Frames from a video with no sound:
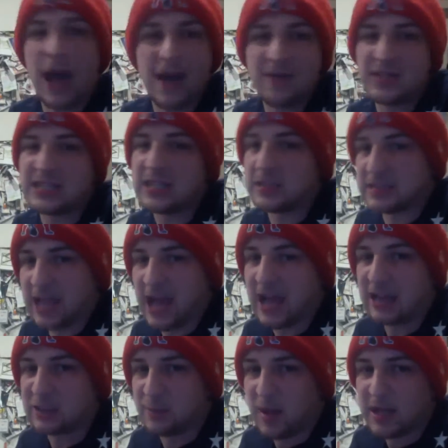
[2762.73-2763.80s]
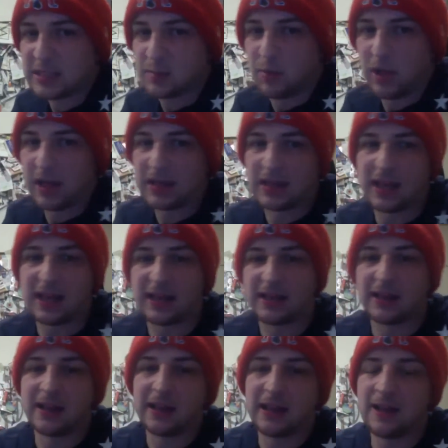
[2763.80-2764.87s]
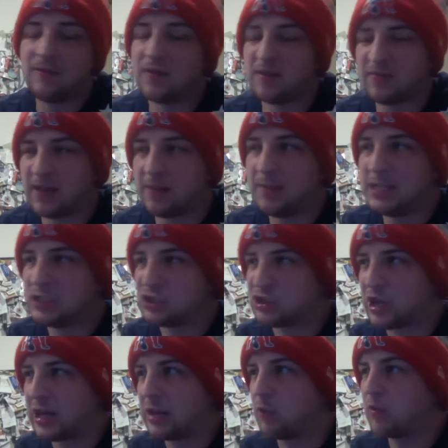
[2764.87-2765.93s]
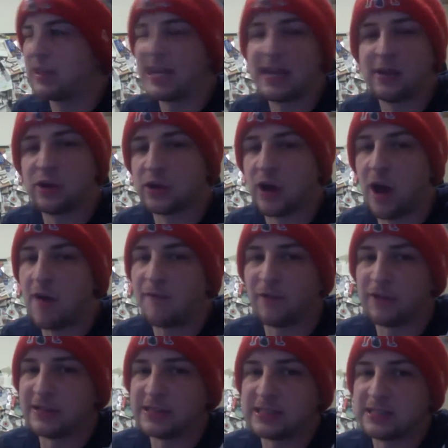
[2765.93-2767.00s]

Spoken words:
sell as high as possible, I think, even if that means trading within your conference.